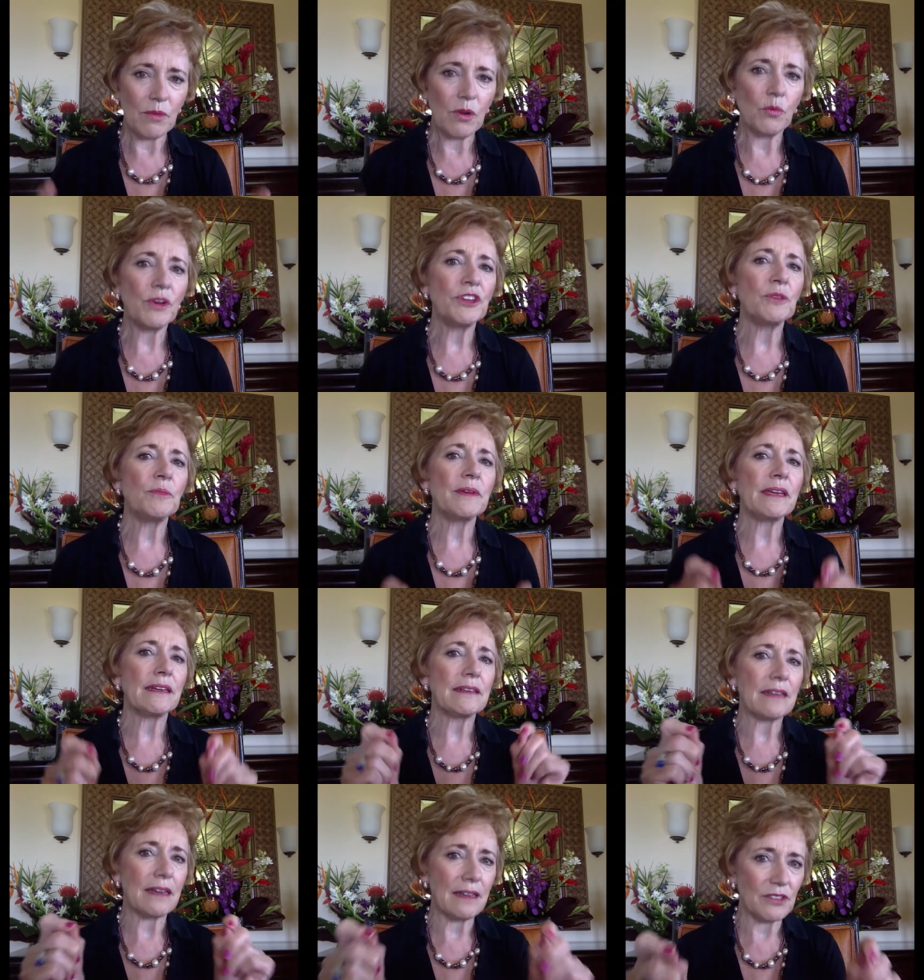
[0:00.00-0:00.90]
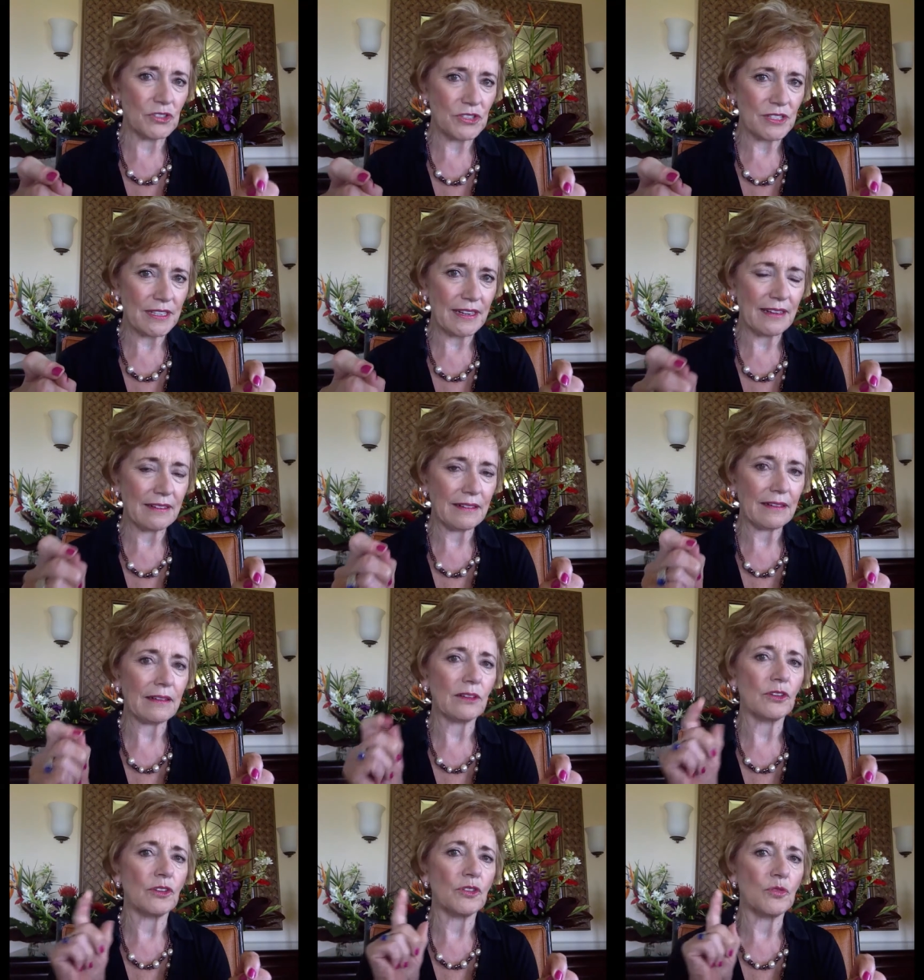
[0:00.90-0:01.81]
But when you begin to understand
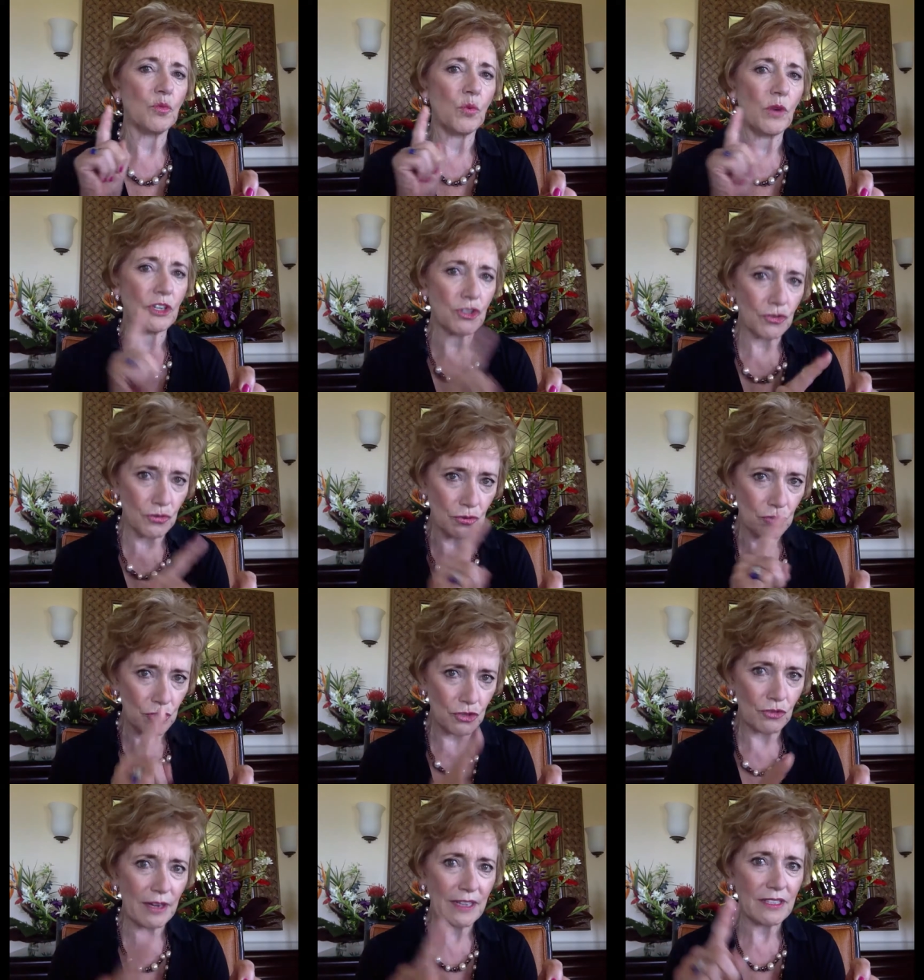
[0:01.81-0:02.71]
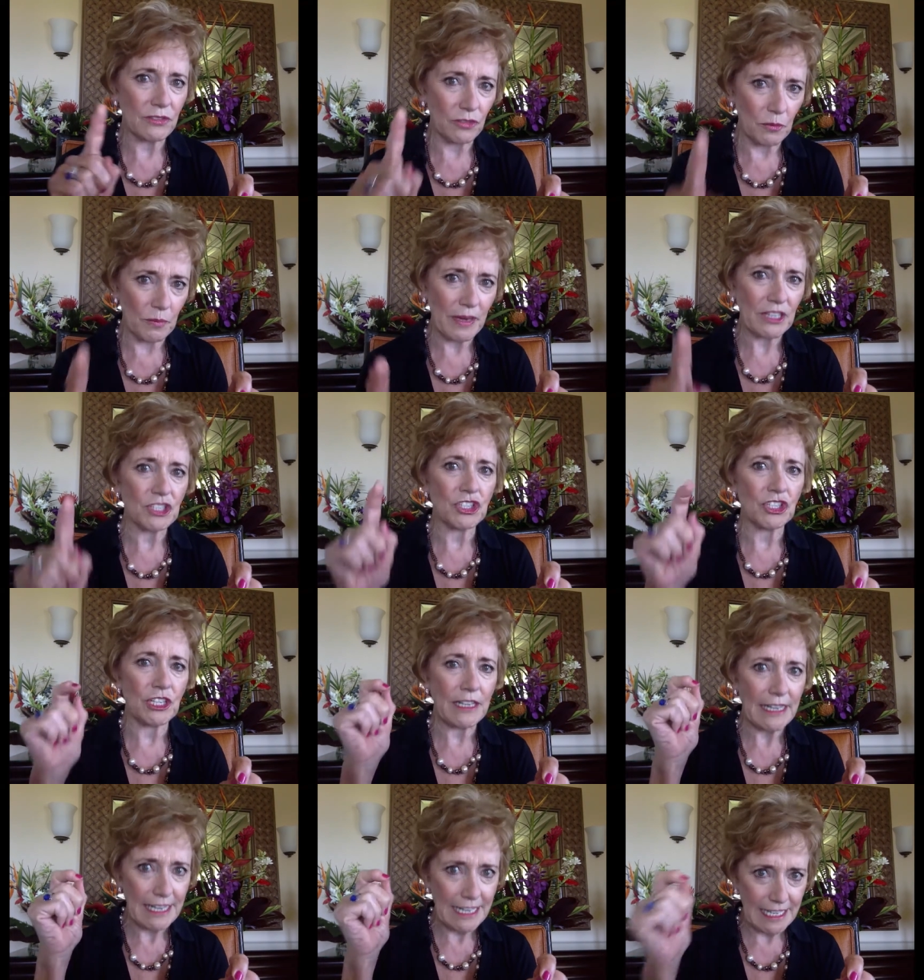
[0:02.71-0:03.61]
and learn what true
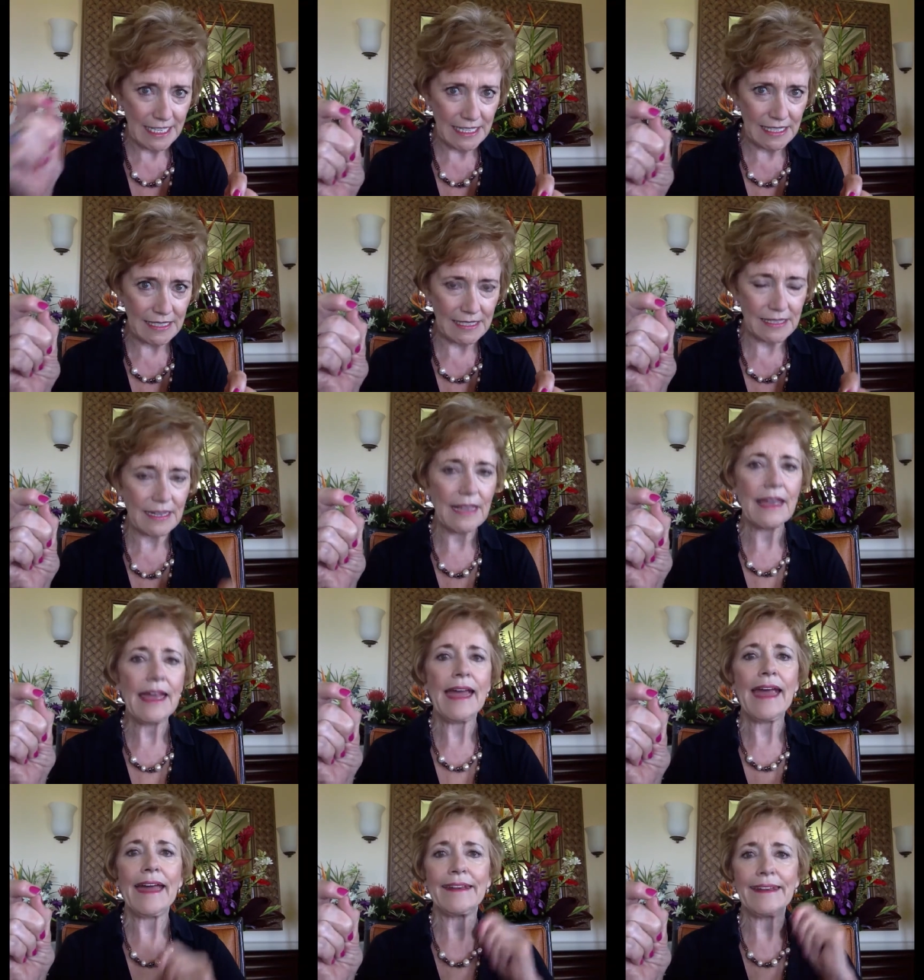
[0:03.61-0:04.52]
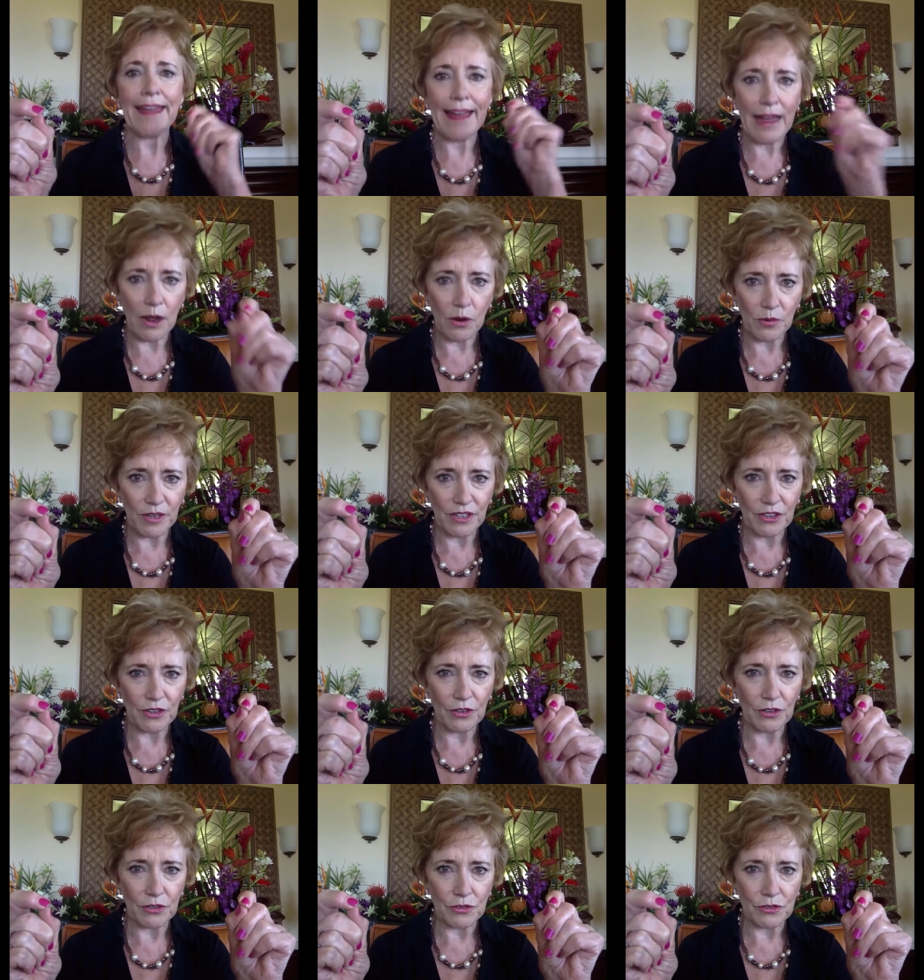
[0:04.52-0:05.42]
transformation is and how it
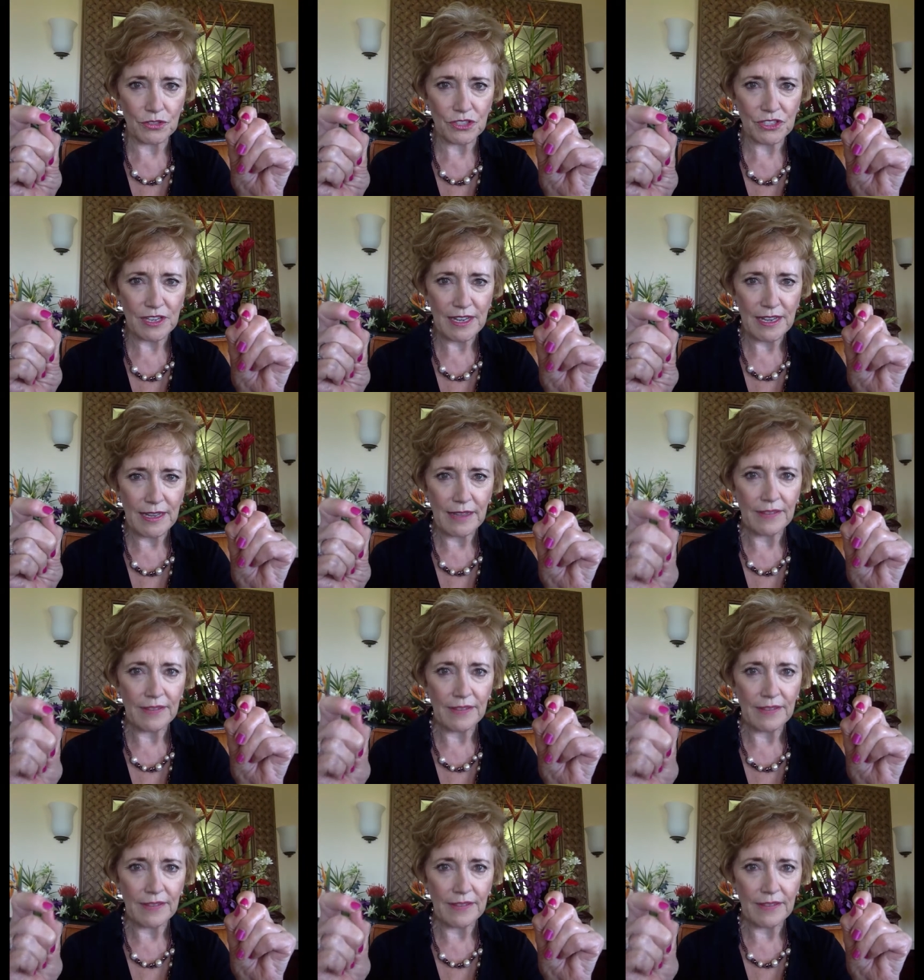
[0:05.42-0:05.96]
occurs,